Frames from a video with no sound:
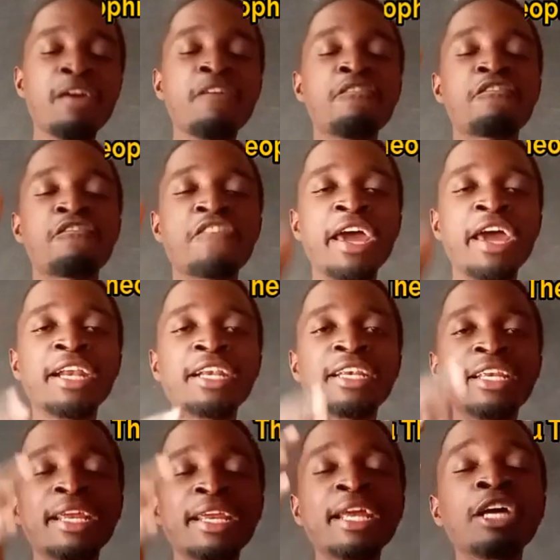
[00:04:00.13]

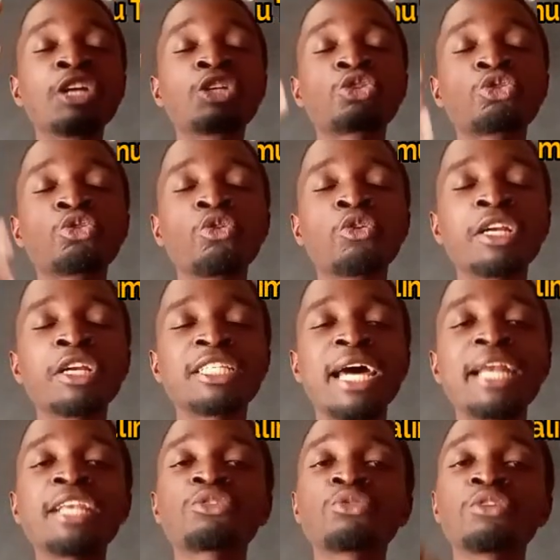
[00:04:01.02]
failed to
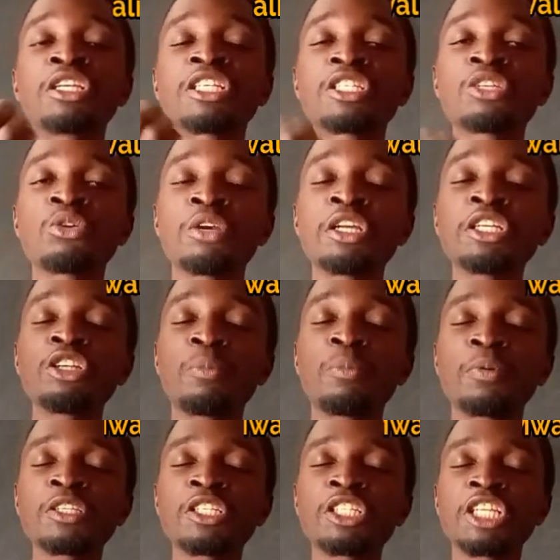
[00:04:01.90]
return to its original
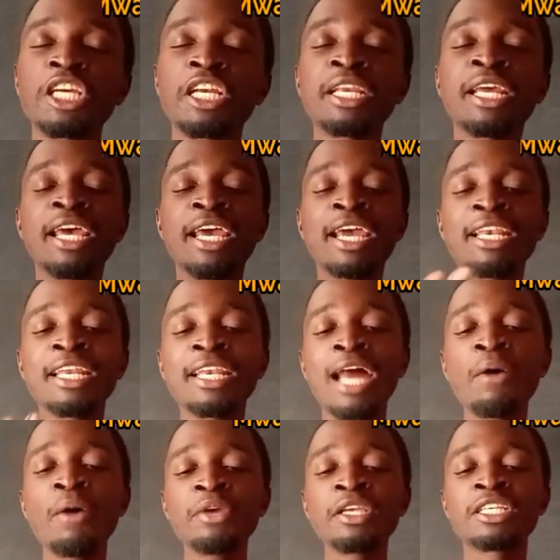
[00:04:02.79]
position, and
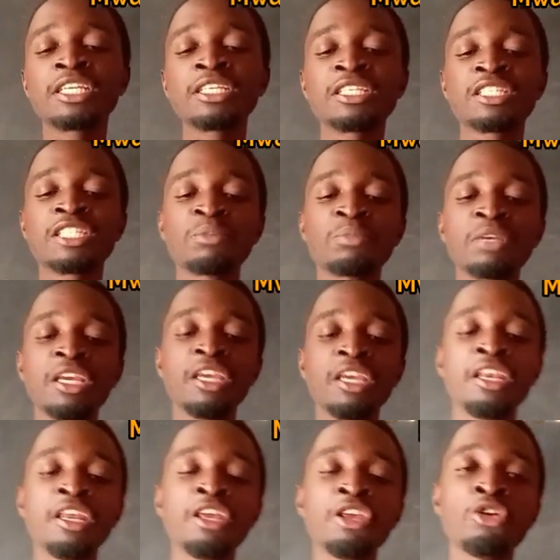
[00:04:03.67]
now it is seemed
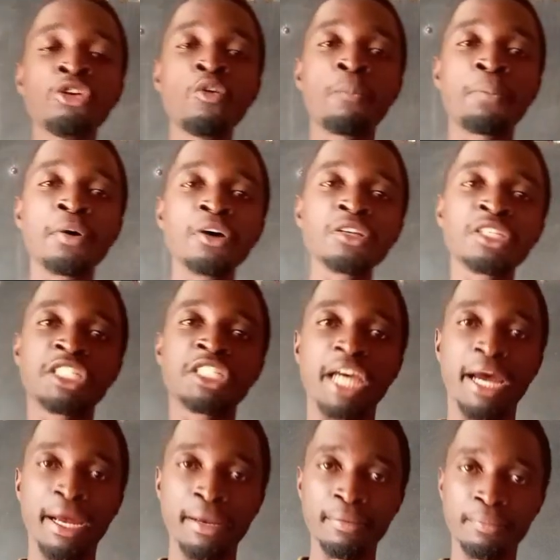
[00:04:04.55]
in a new
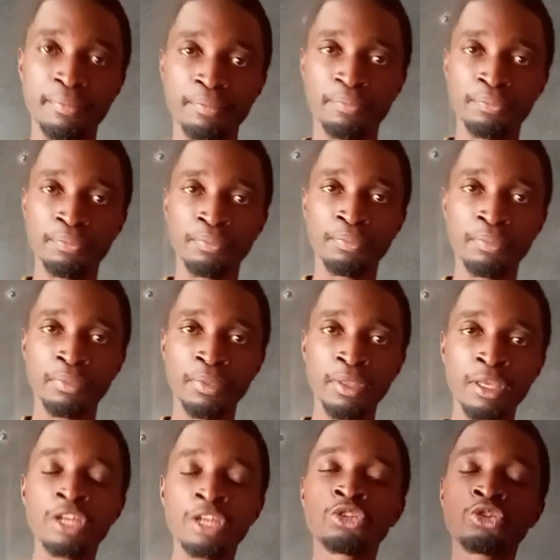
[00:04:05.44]
posture.
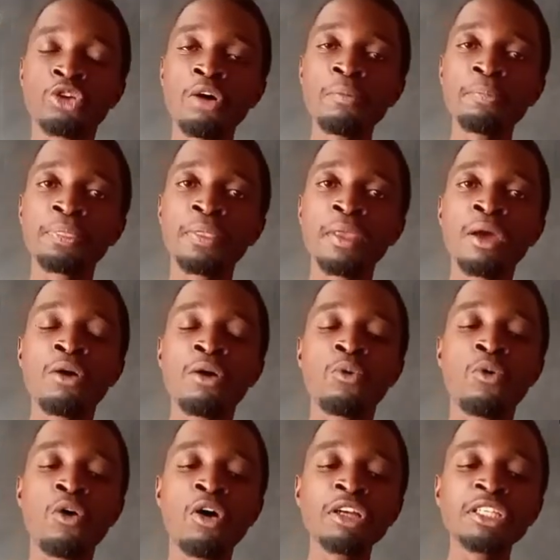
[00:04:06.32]
So,
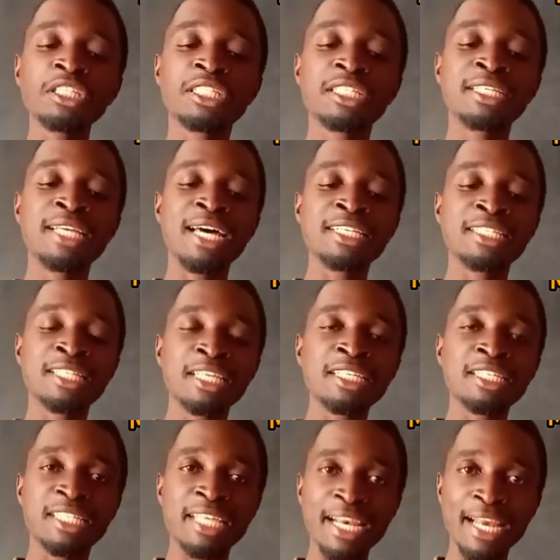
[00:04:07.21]
what does
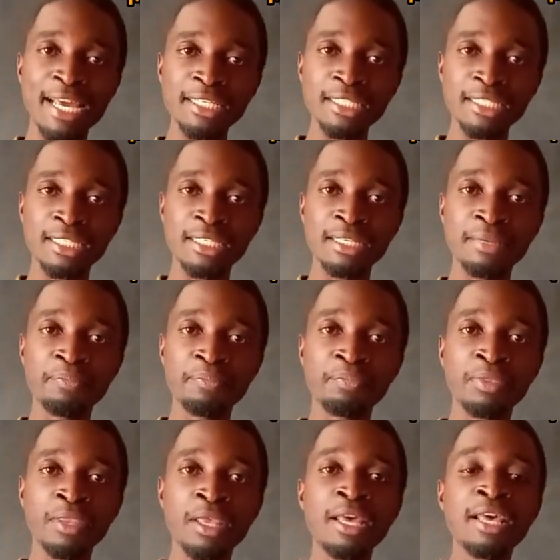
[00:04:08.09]
this tell us?
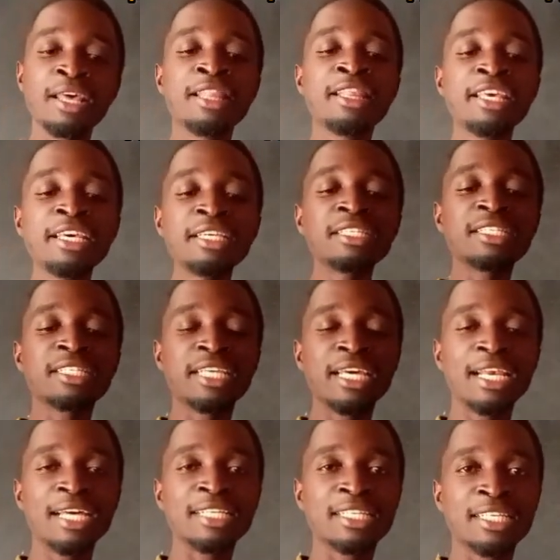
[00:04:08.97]
This
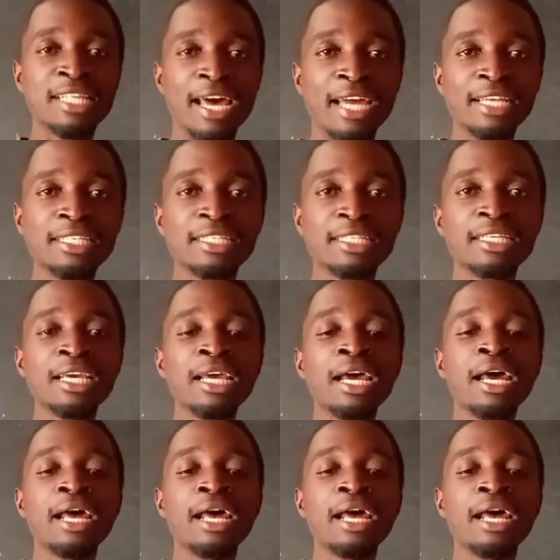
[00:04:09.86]
tells us that